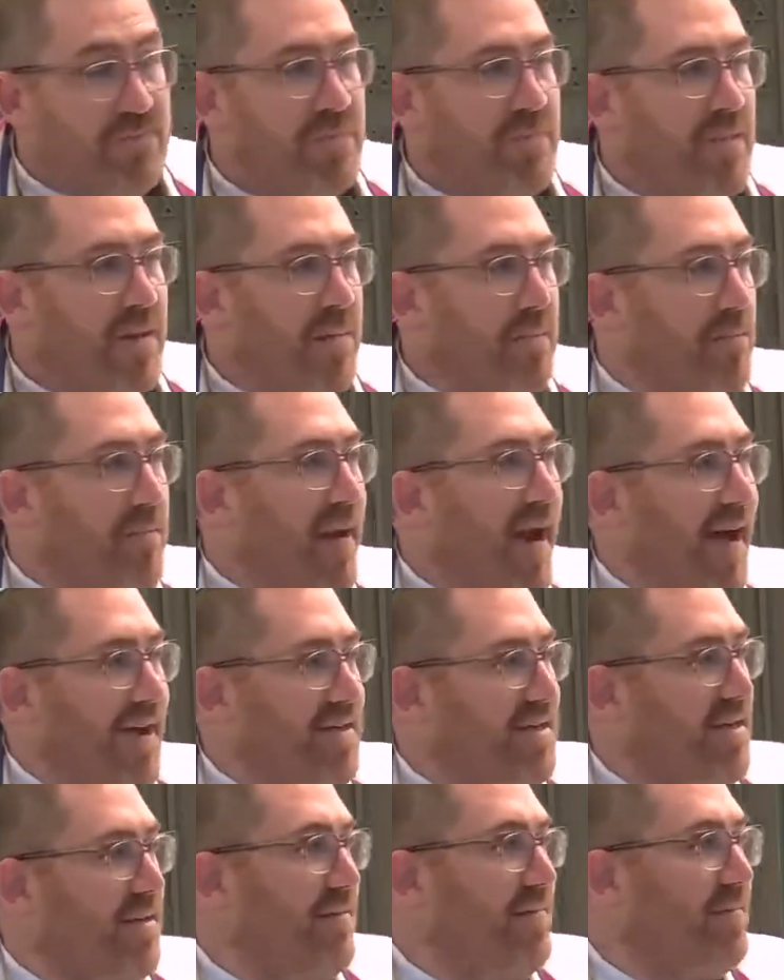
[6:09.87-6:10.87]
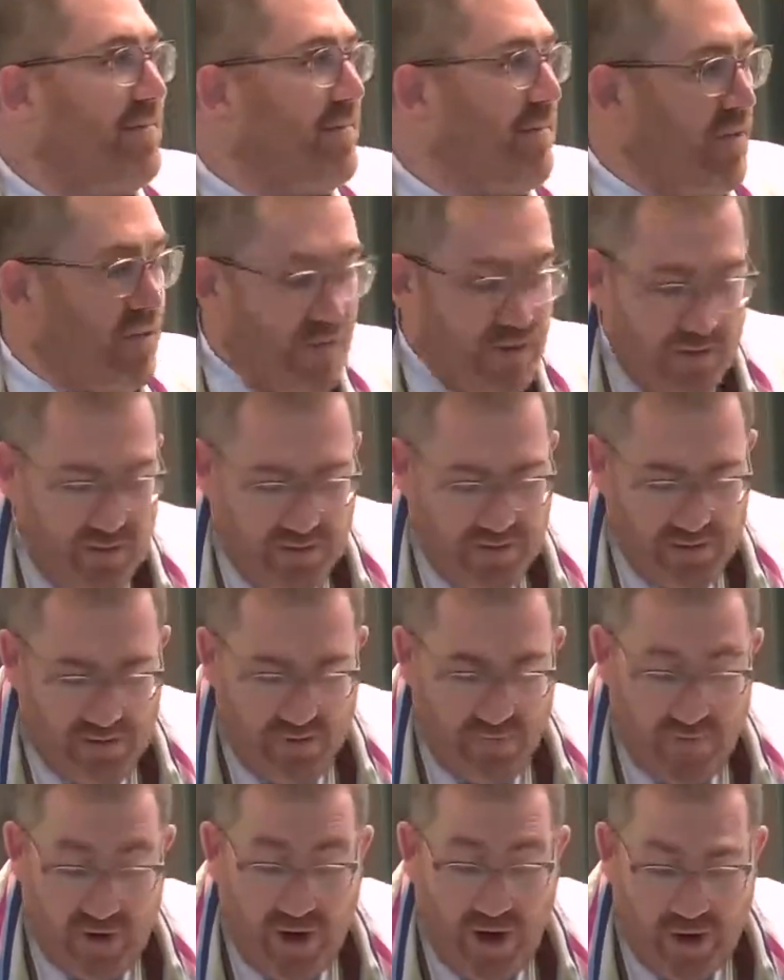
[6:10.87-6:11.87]
But
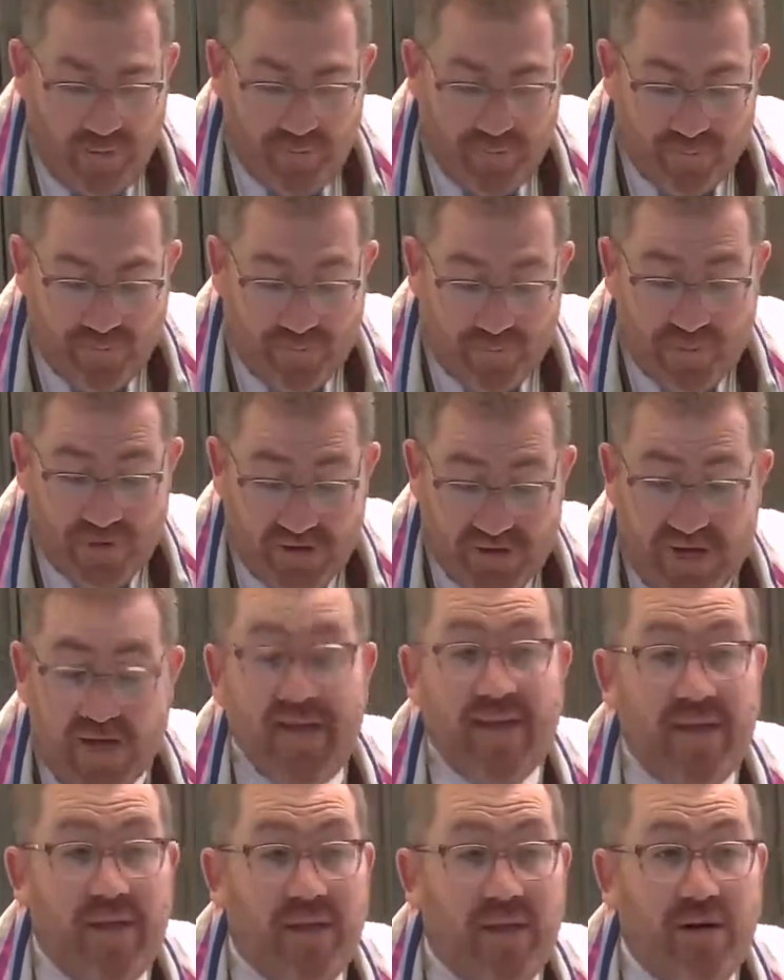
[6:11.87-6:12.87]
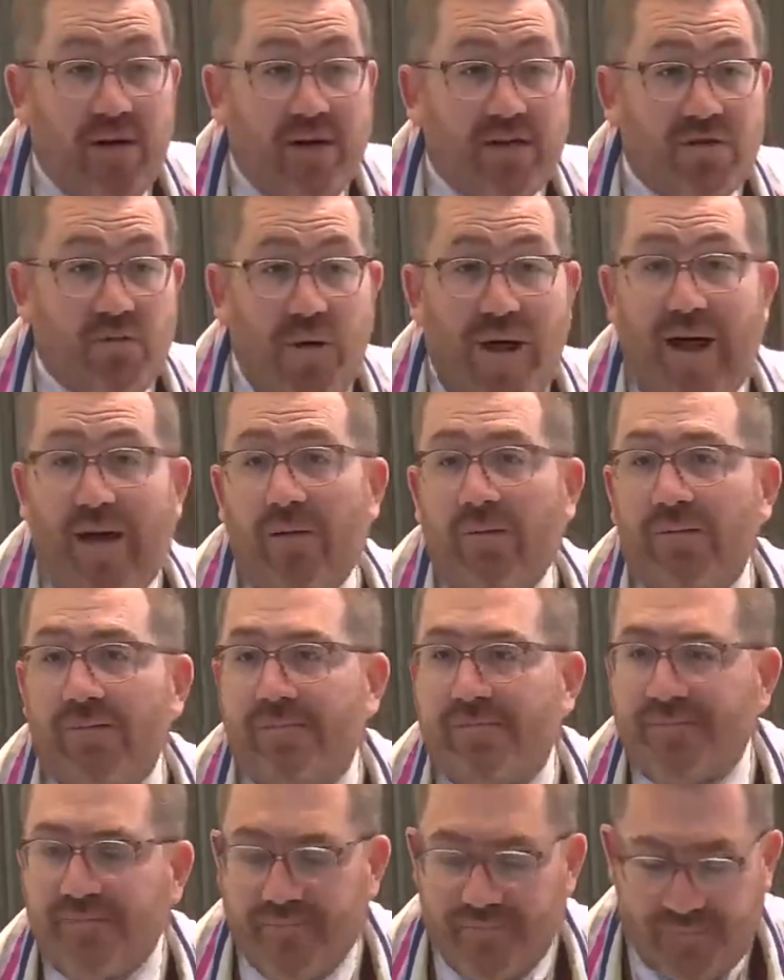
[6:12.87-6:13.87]
we are particular as well.
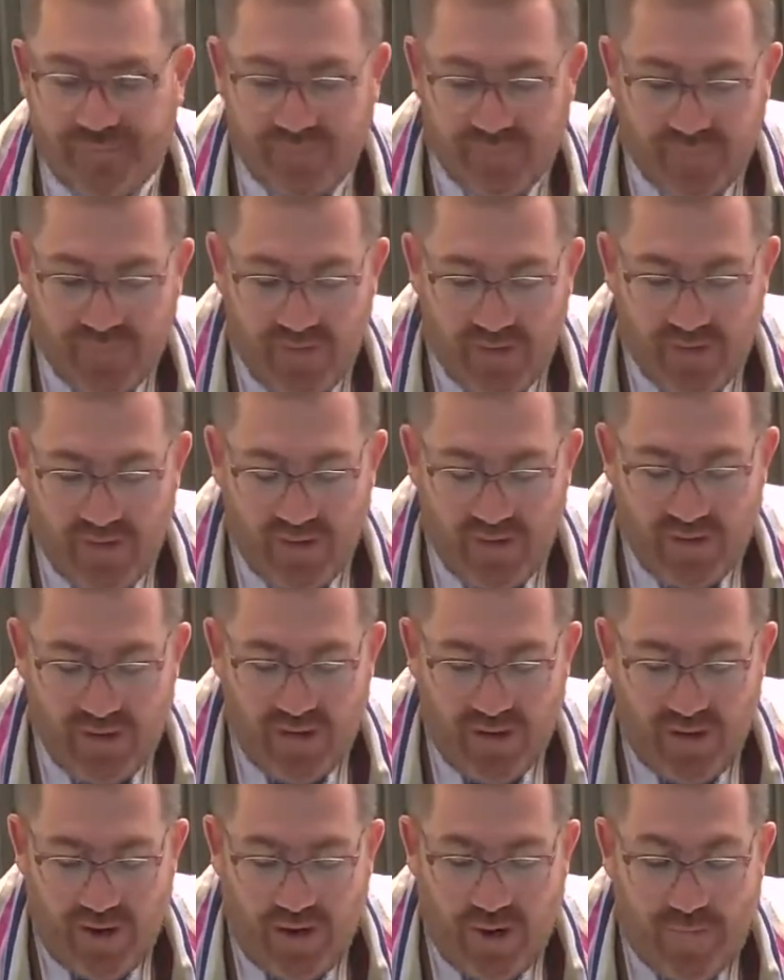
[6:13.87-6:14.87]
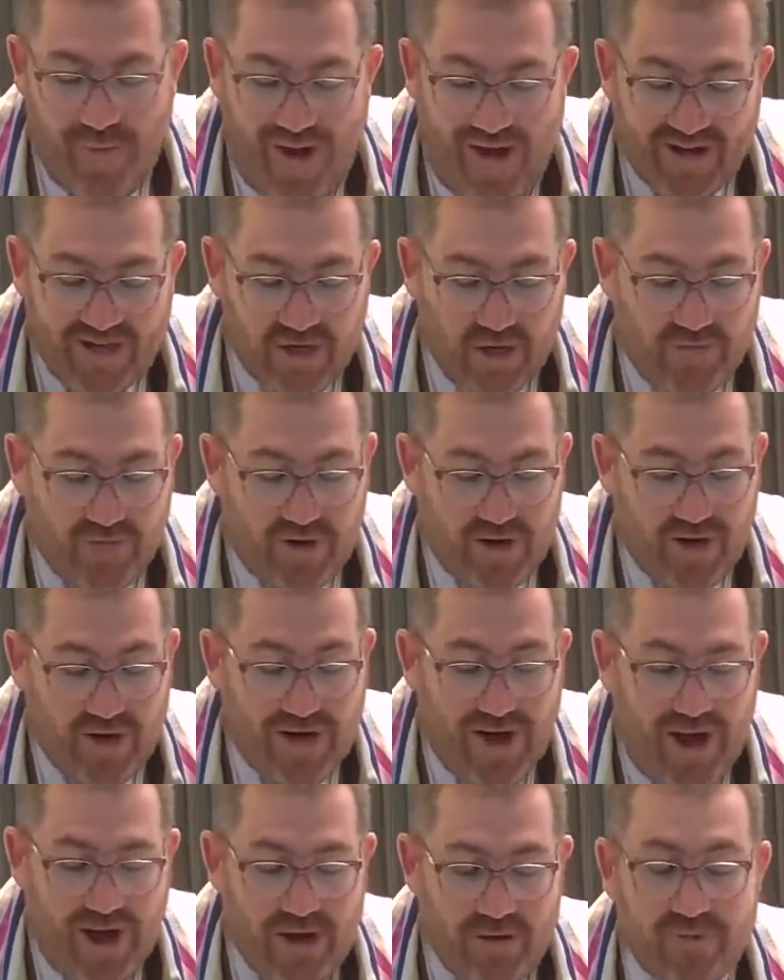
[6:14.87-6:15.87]
Our Passover
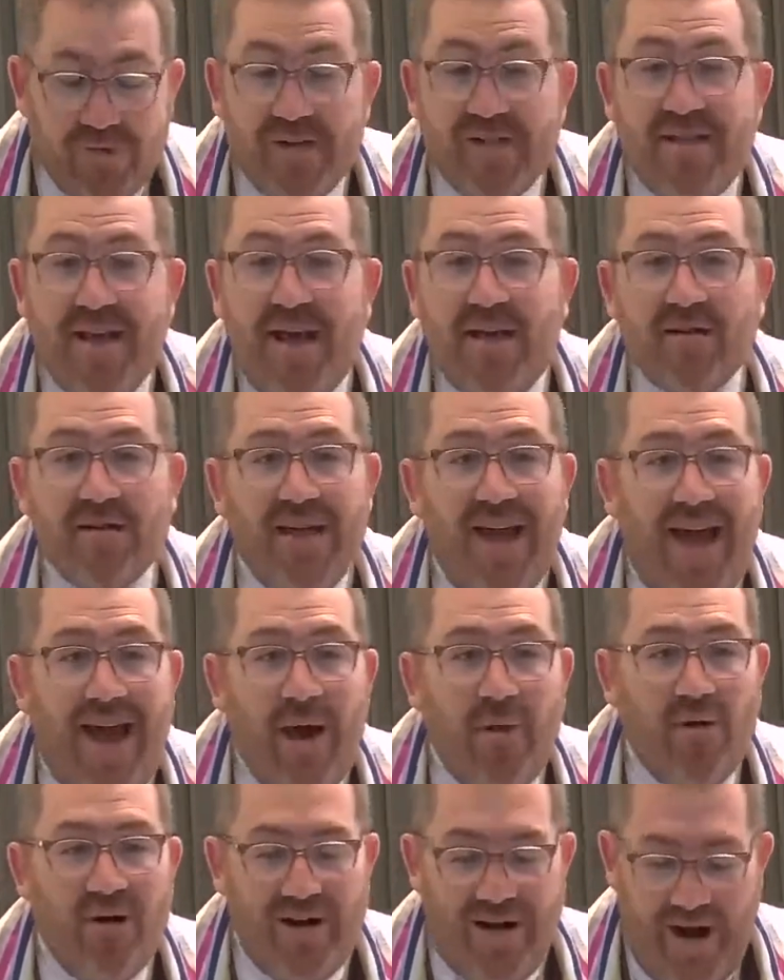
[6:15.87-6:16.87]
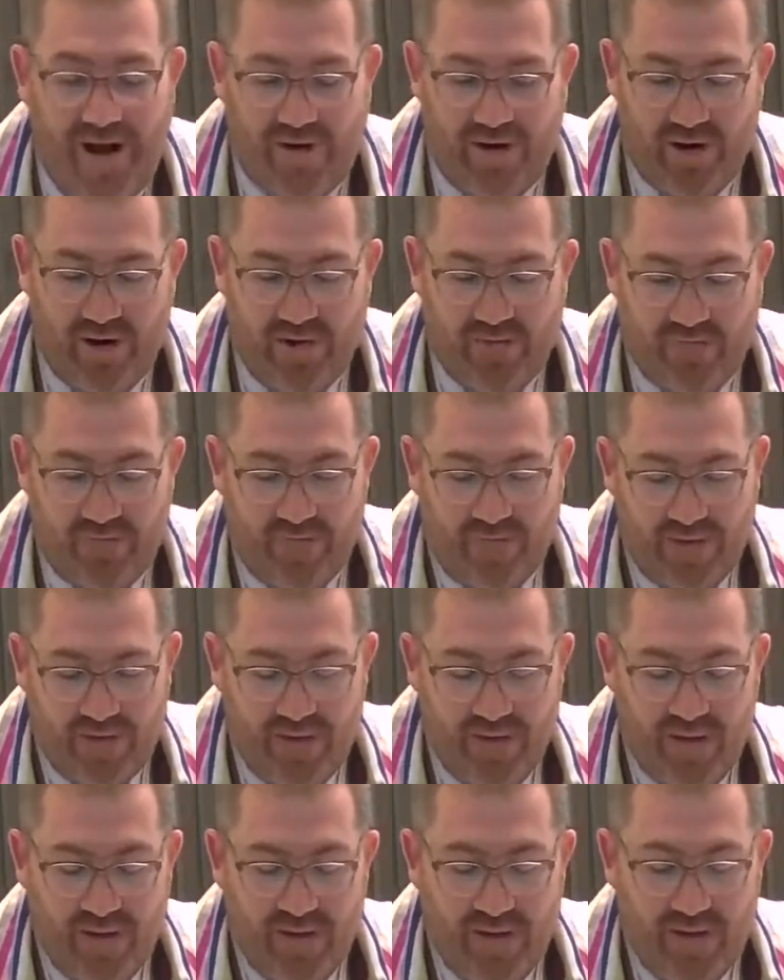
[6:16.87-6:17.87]
Haggadah retells our narrative.
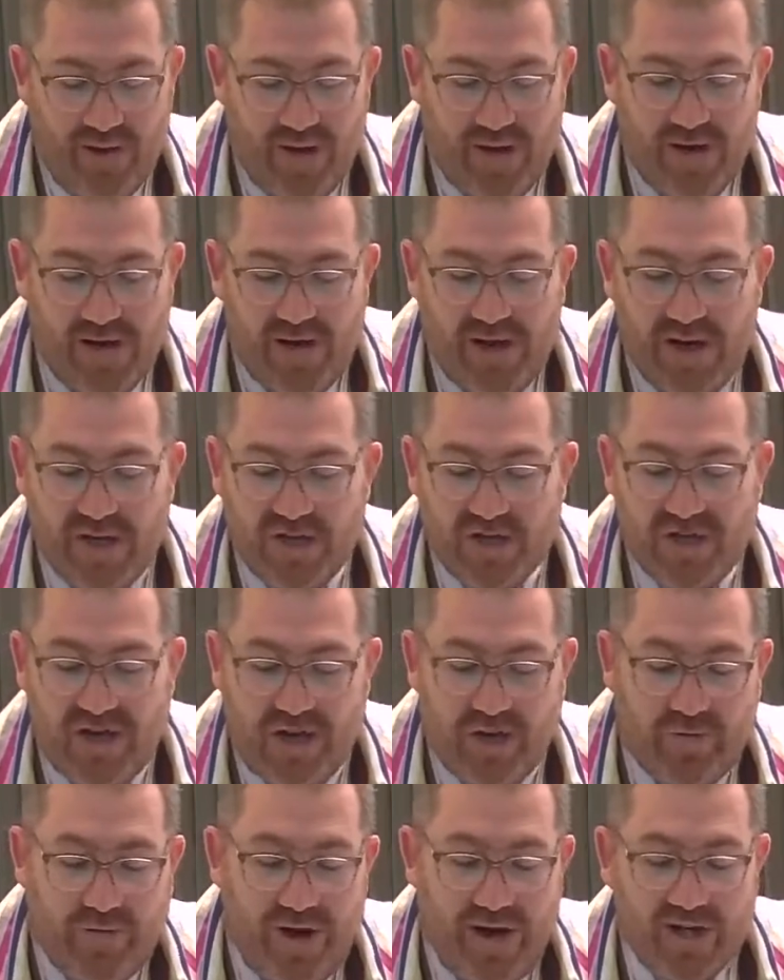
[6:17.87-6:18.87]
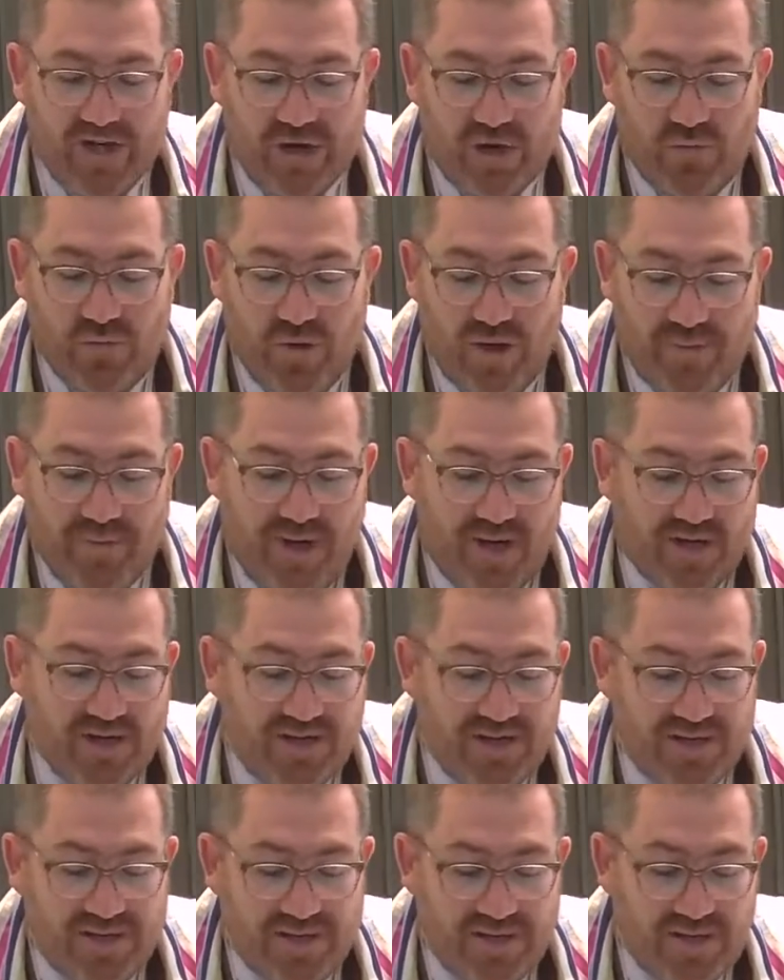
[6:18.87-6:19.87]
In each generation, we
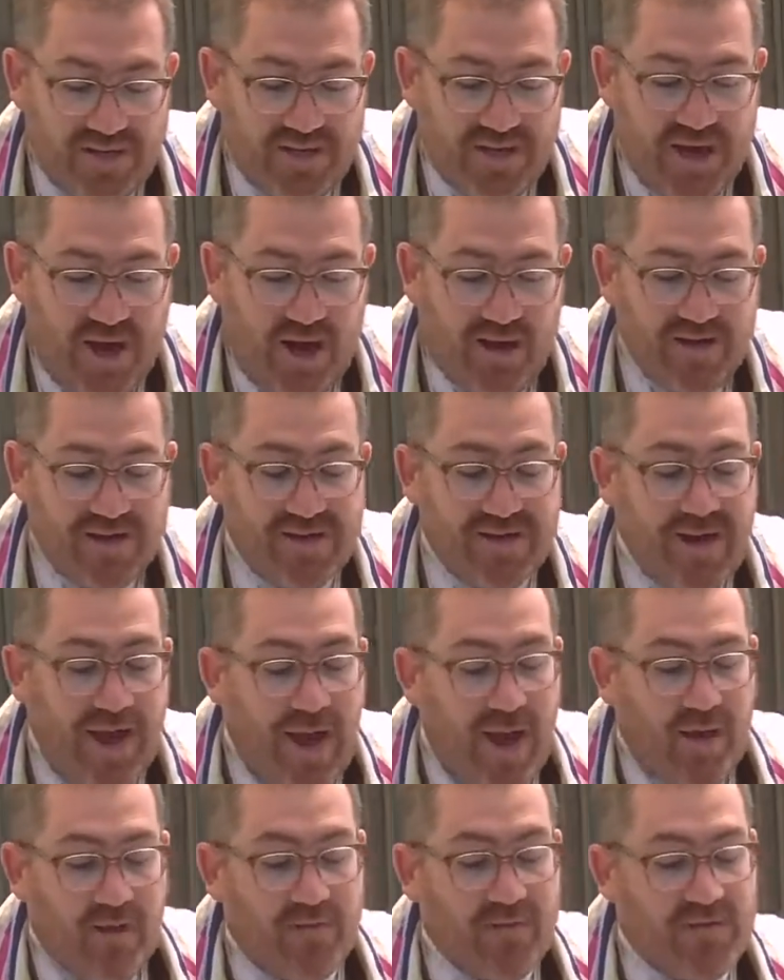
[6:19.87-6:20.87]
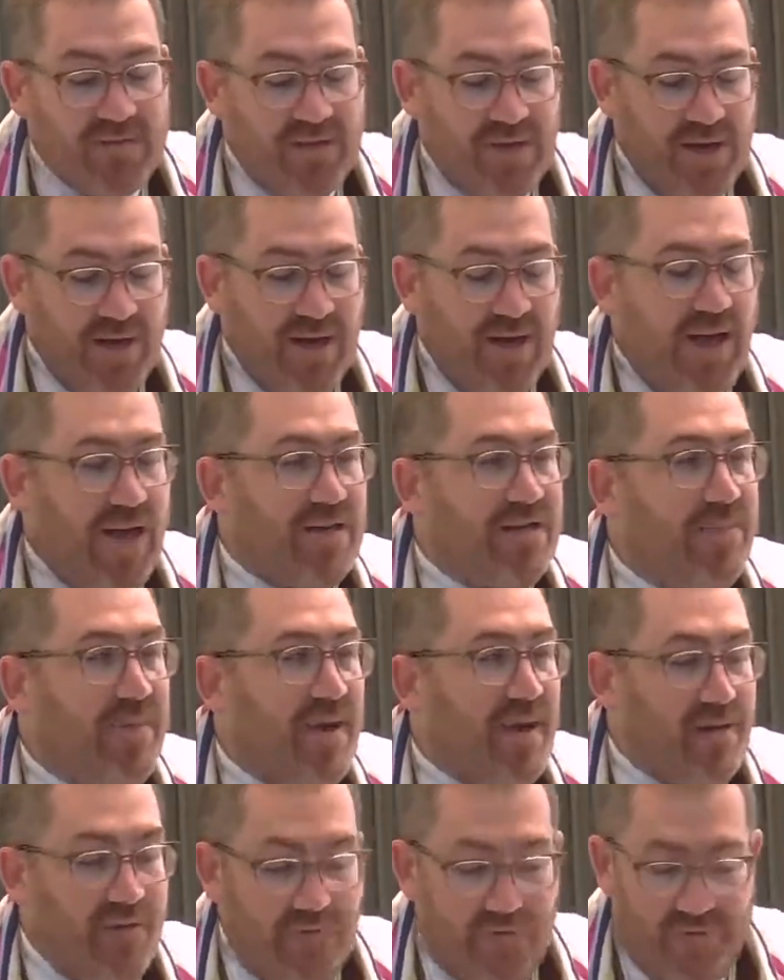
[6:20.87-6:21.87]
must see ourselves as
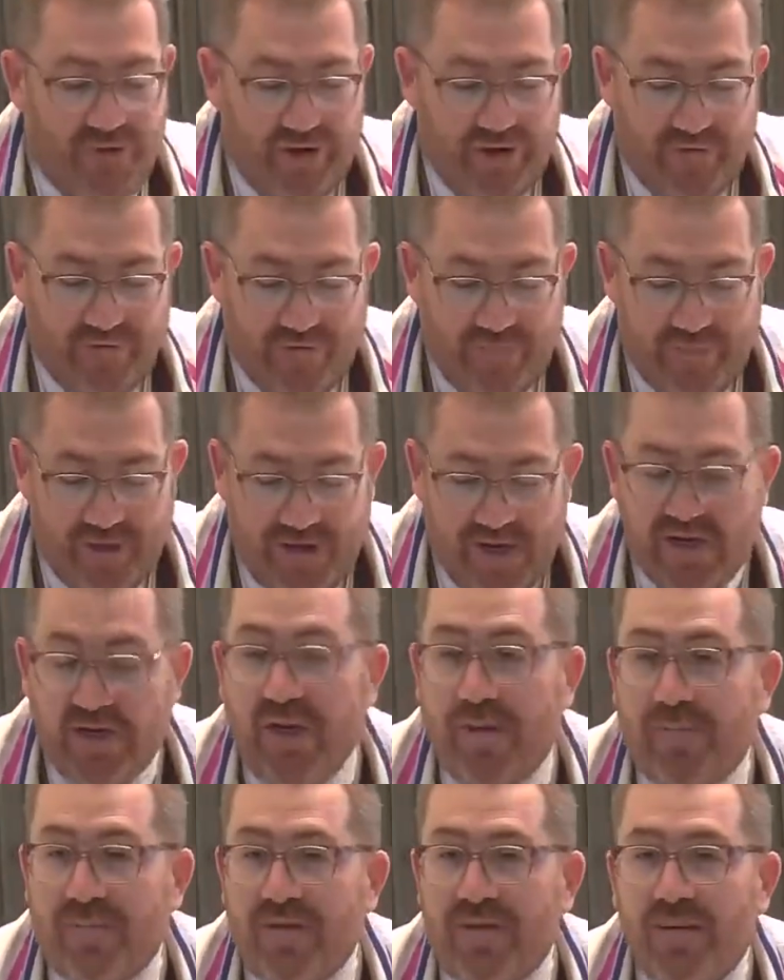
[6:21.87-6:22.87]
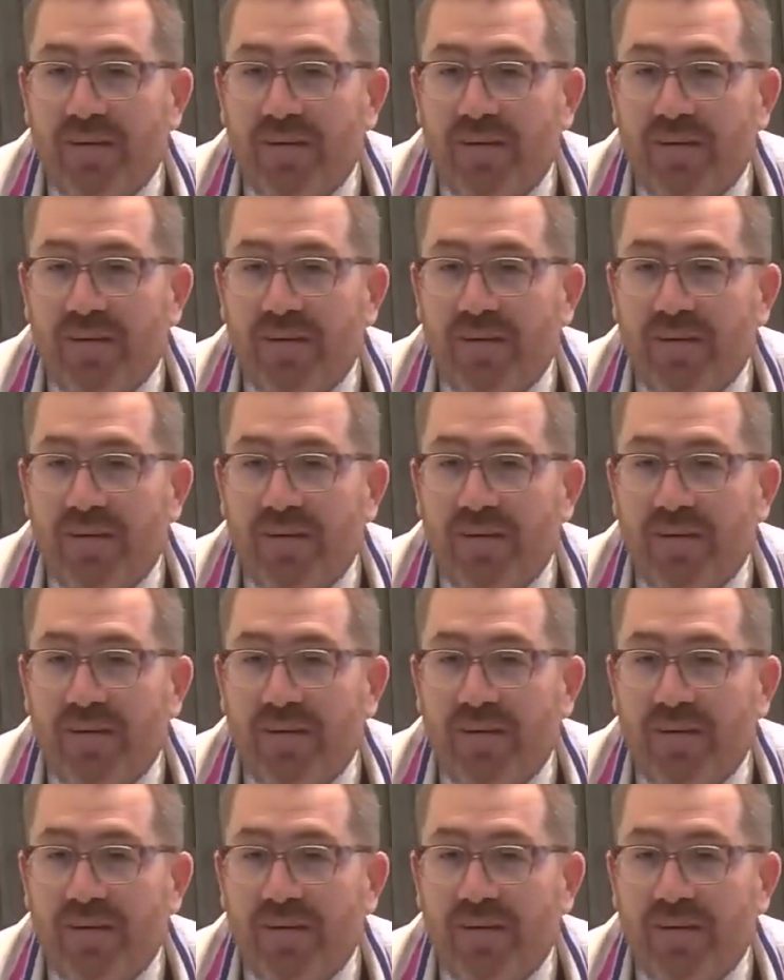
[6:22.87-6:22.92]
being freed from Egypt.